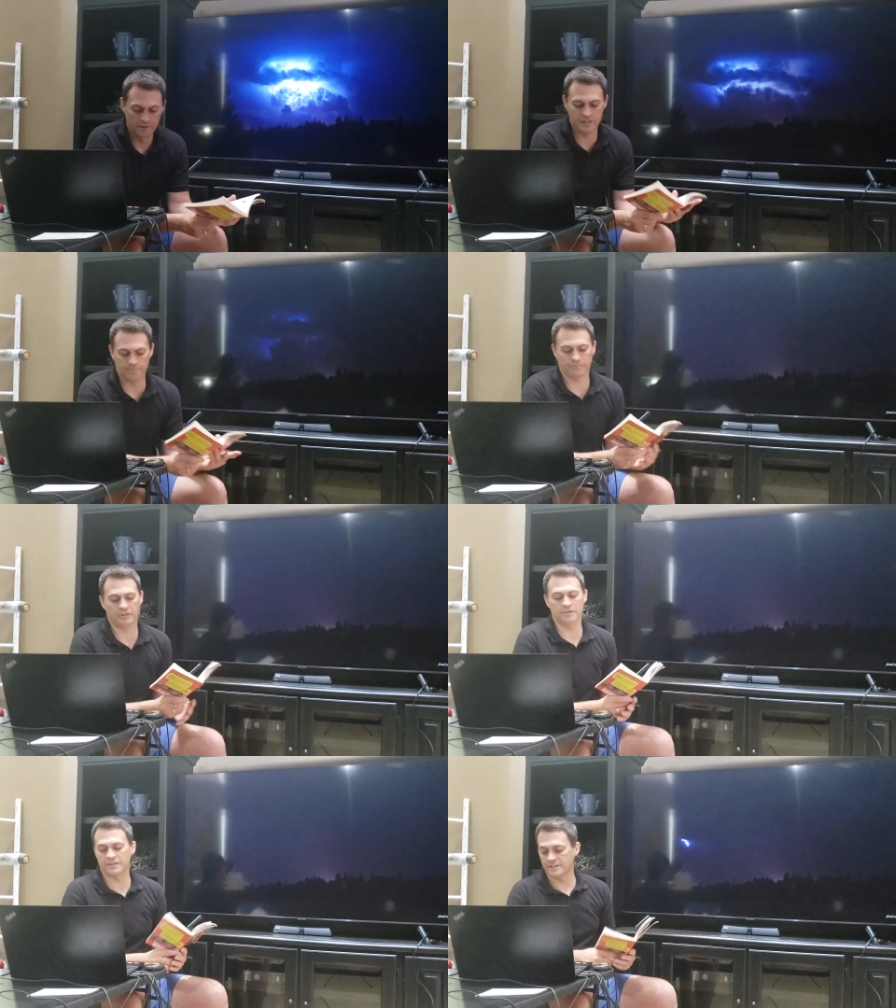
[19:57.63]

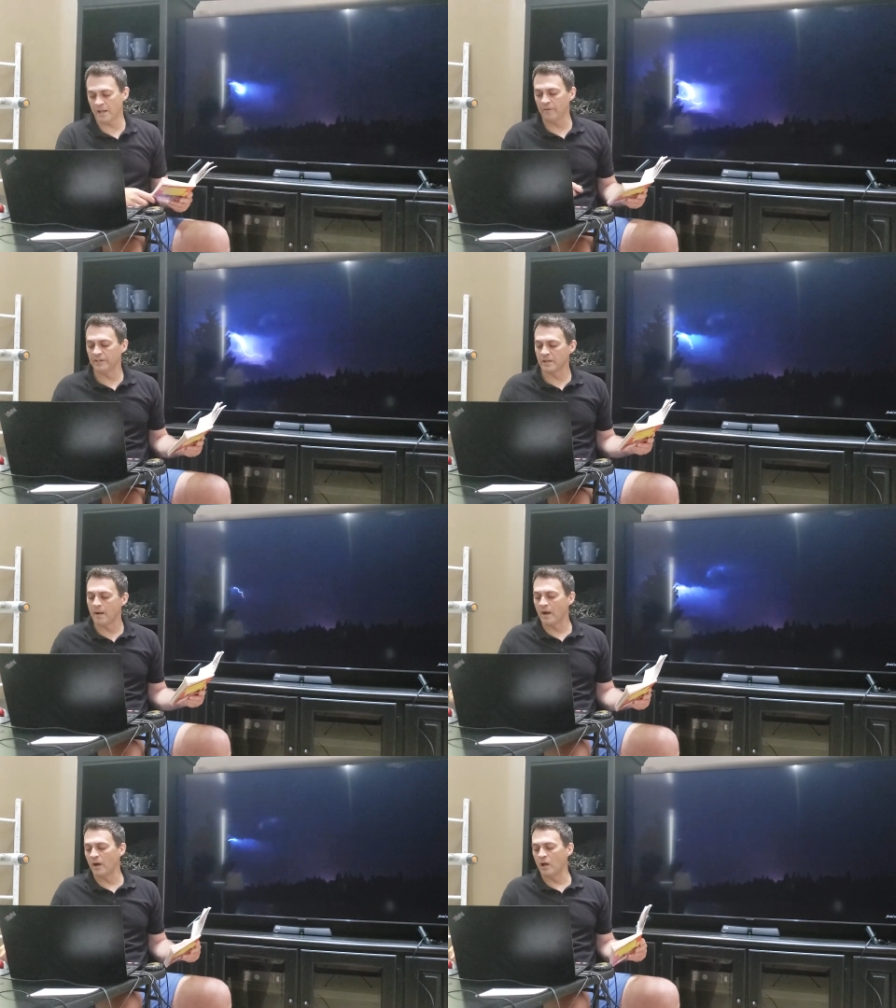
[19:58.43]
Chapter 7
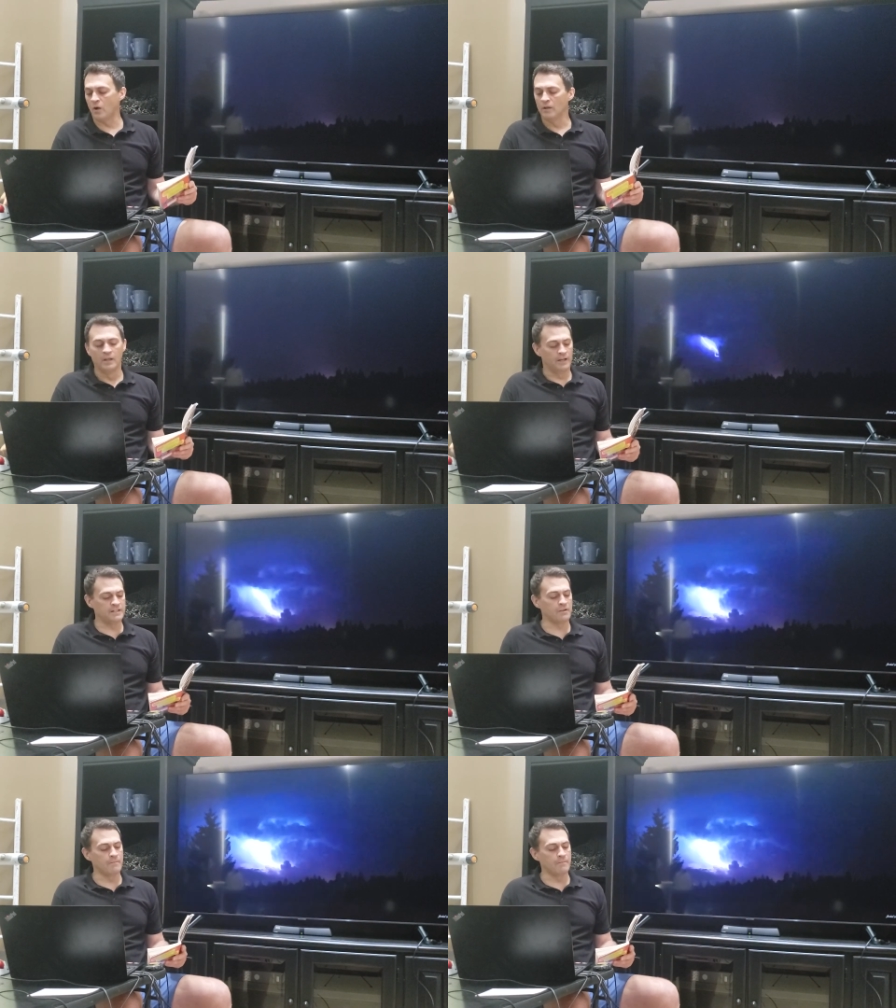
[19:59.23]
tomorrow. This will